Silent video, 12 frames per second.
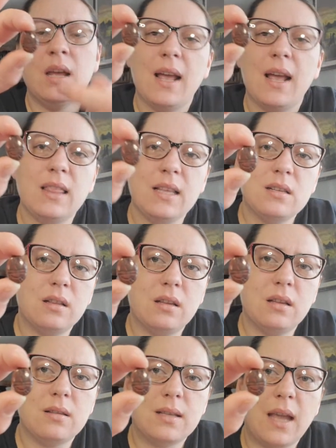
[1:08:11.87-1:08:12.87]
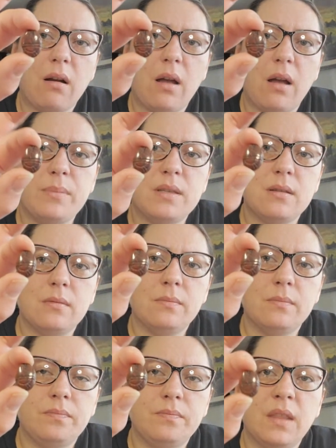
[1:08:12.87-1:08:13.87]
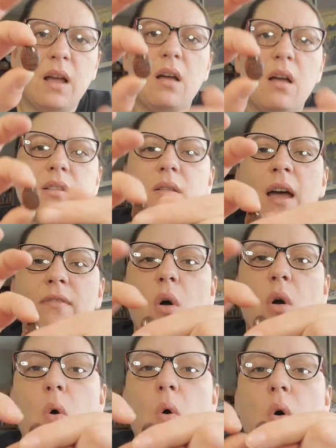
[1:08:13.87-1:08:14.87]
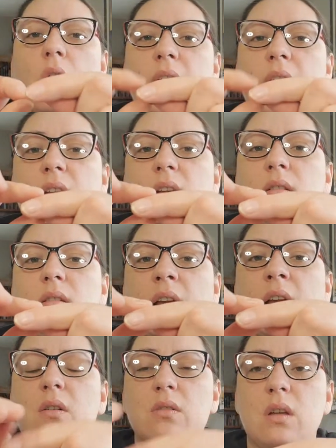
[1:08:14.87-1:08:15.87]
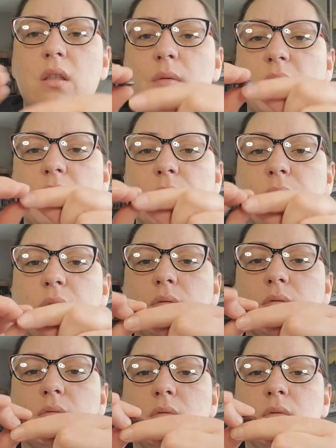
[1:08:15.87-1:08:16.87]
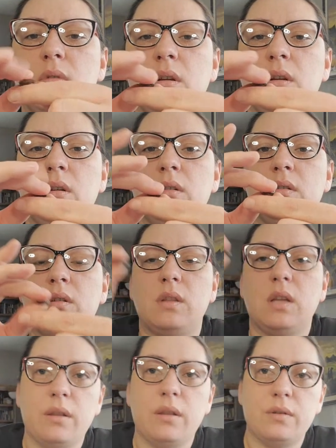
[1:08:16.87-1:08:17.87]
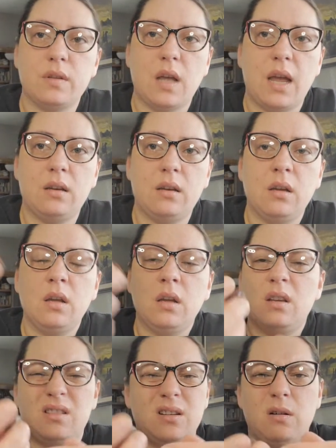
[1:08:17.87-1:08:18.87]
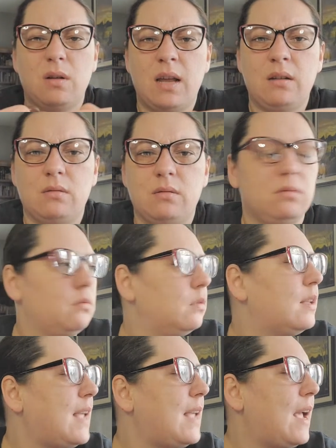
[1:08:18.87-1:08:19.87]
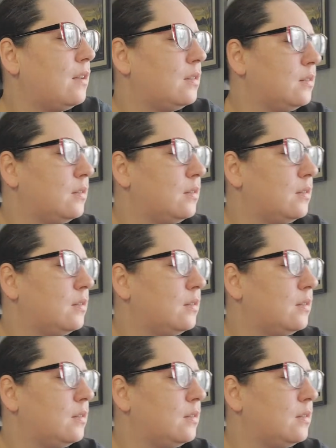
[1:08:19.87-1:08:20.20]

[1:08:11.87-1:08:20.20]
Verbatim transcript: and these are little scarabs. They also have a hole in that goes all the way through to the other side. So I don't say,